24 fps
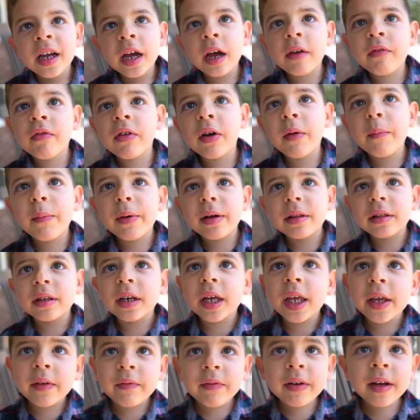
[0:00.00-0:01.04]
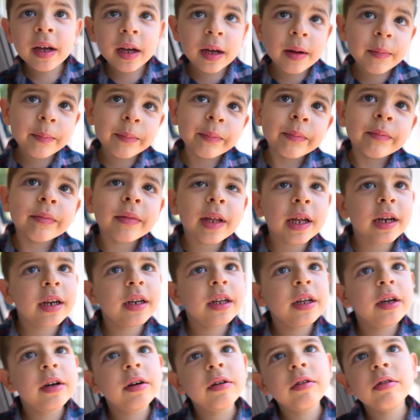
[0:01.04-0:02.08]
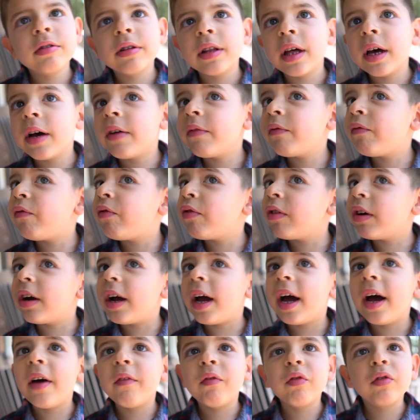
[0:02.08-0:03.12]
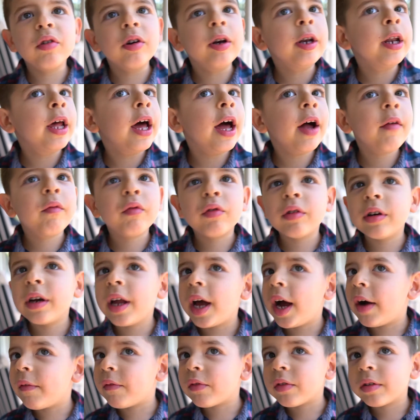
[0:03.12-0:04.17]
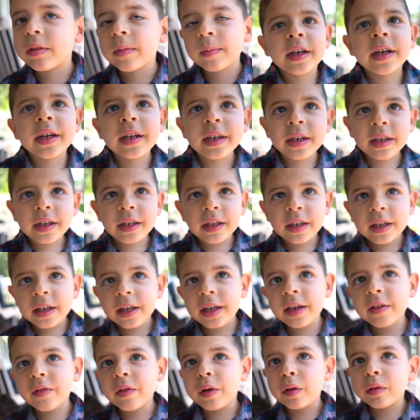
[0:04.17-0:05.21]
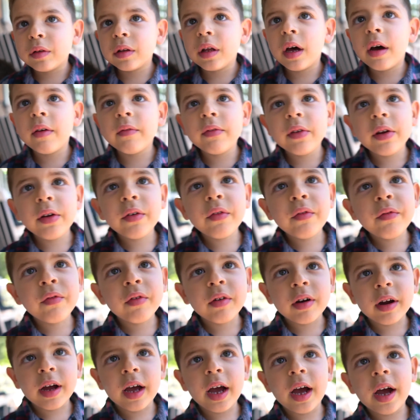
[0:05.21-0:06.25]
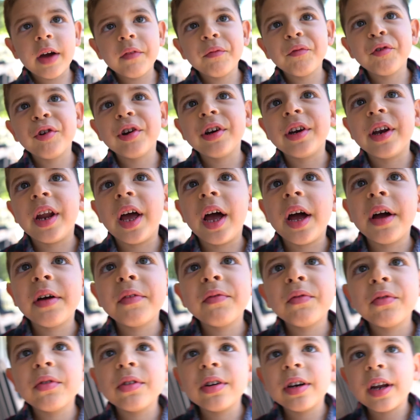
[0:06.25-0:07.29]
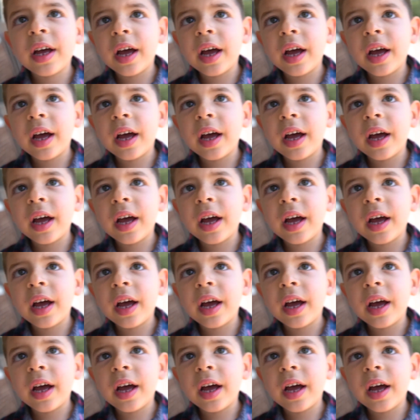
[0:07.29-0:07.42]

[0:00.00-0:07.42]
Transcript: If you believe him, then you'll live forever and ever and ever. And he will love you forever and ever and